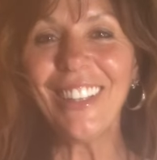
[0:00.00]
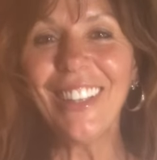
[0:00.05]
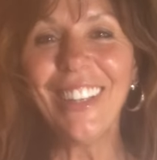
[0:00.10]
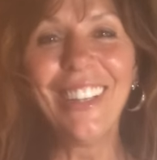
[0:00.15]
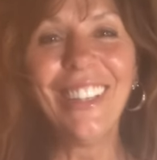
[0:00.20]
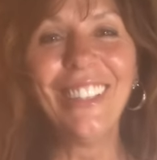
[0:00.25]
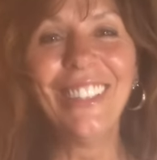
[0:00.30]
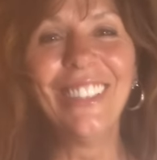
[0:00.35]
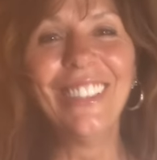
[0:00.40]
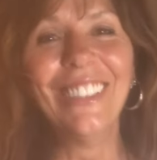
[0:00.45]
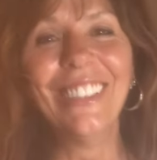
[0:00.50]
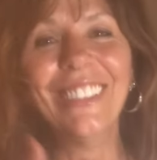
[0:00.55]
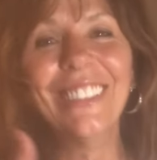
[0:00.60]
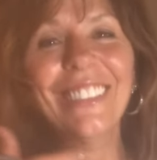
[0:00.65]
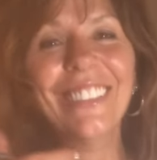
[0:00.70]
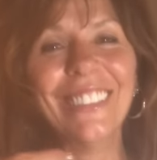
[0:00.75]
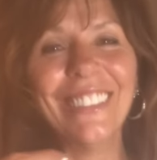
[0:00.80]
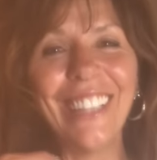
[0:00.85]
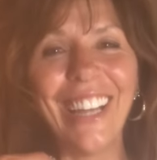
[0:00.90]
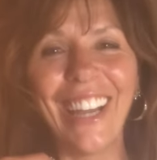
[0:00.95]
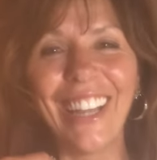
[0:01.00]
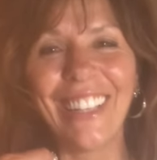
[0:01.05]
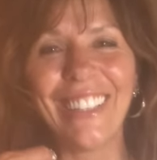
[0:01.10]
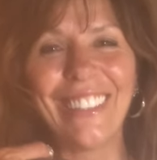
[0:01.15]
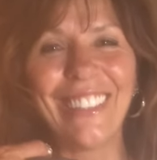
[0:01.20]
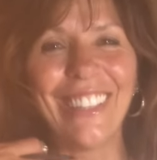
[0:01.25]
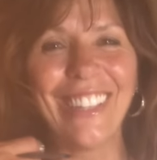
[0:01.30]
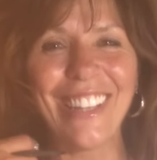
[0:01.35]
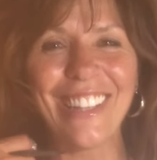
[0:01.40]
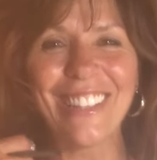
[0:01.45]
I
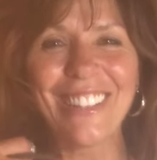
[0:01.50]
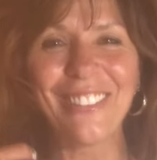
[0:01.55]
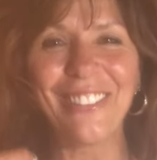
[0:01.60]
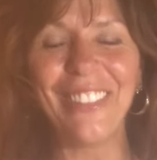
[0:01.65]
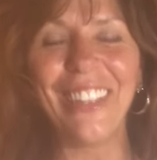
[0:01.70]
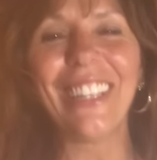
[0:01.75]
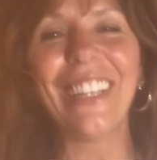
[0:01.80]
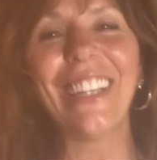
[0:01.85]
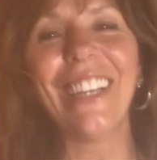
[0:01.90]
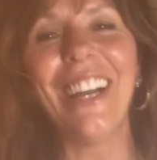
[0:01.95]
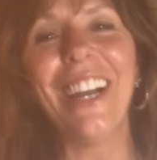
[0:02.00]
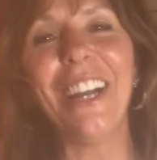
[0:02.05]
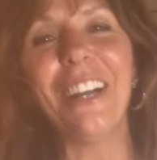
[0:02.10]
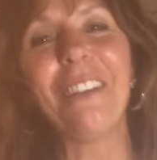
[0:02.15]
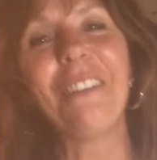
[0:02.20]
know it's funny, huh?